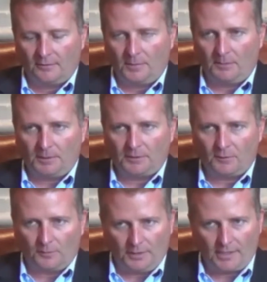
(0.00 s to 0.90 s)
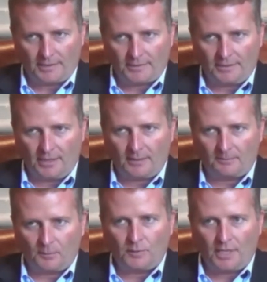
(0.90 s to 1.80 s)
people don't realize it yet,
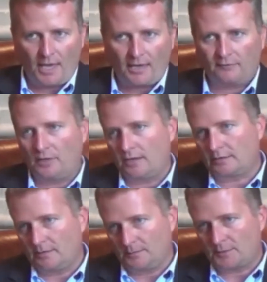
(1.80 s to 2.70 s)
but we have locked up